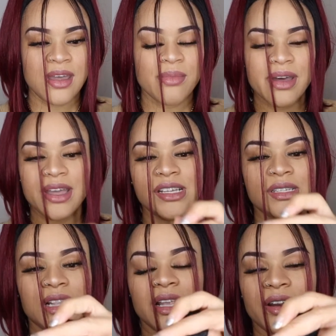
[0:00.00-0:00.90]
But
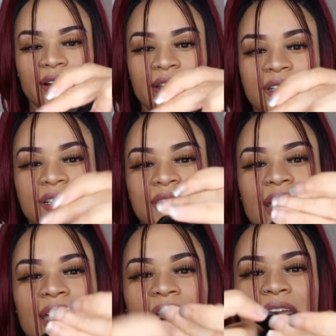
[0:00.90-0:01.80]
it's literally just
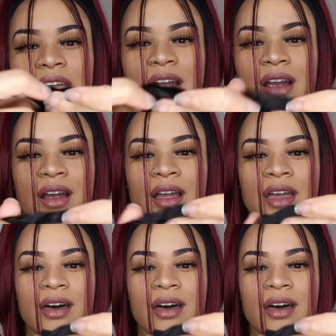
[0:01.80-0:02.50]
like hair